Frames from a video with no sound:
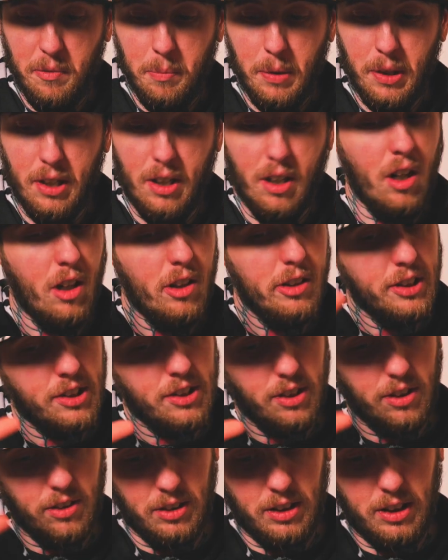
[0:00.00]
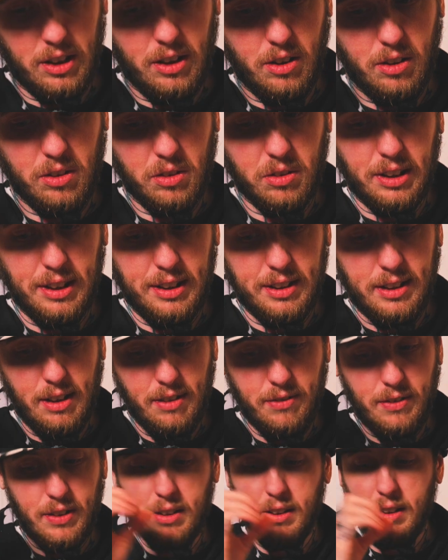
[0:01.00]
But also, you can
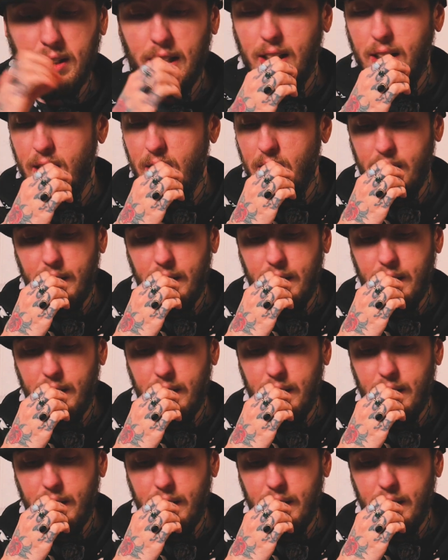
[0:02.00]
definitely,